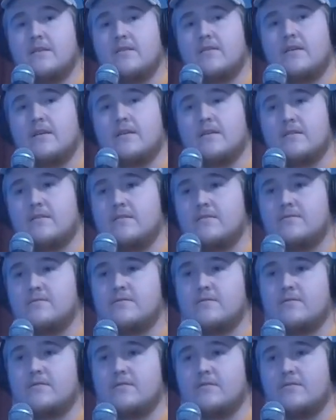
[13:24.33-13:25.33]
They start getting
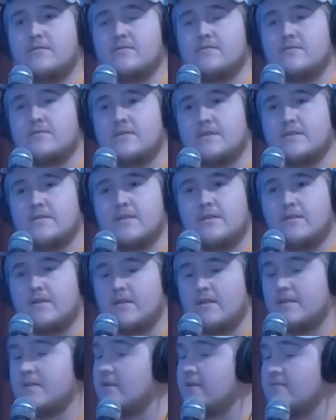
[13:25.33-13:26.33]
closer and closer, and they
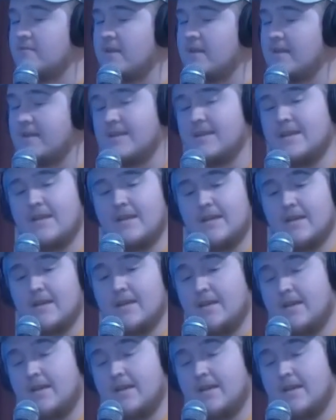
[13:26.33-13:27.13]
start getting there, man.